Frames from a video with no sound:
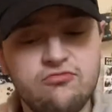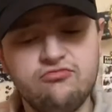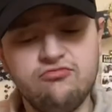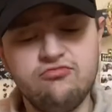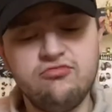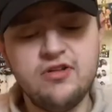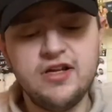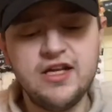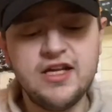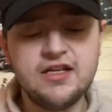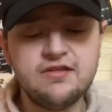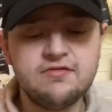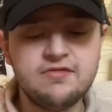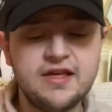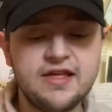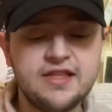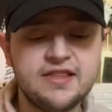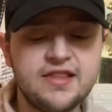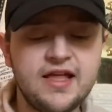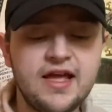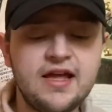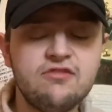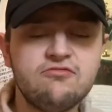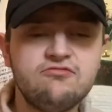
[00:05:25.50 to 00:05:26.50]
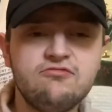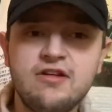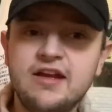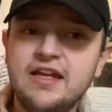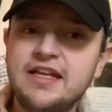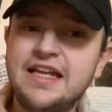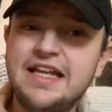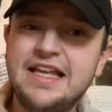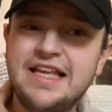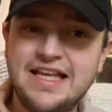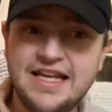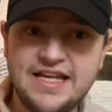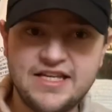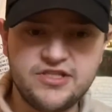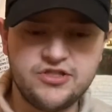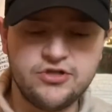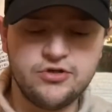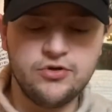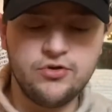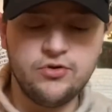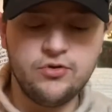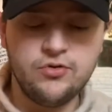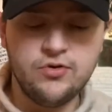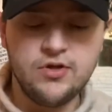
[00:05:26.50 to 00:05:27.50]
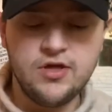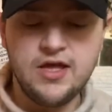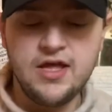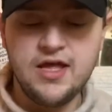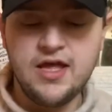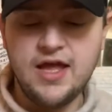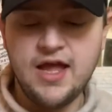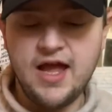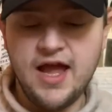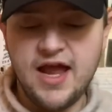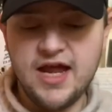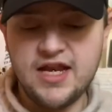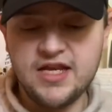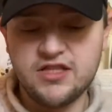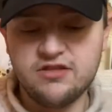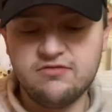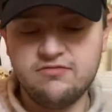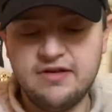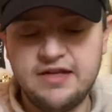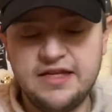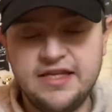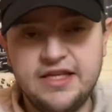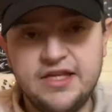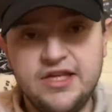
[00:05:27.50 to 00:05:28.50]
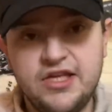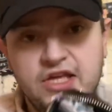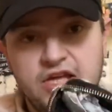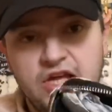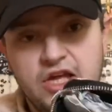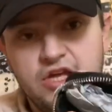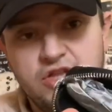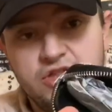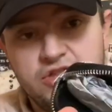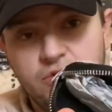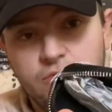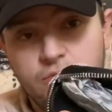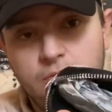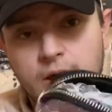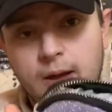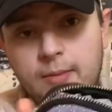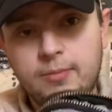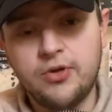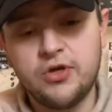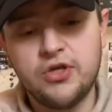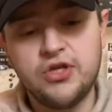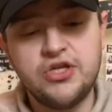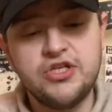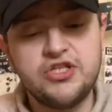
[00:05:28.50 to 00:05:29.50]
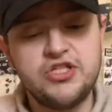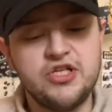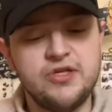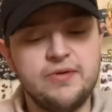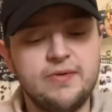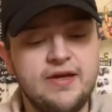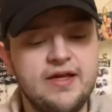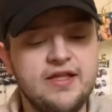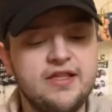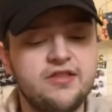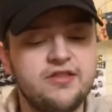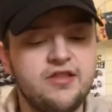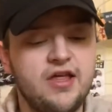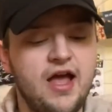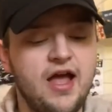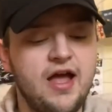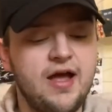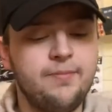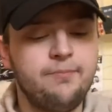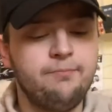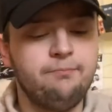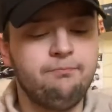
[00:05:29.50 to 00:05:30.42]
It's like really little and it's really cute. So what I'm going to do is, I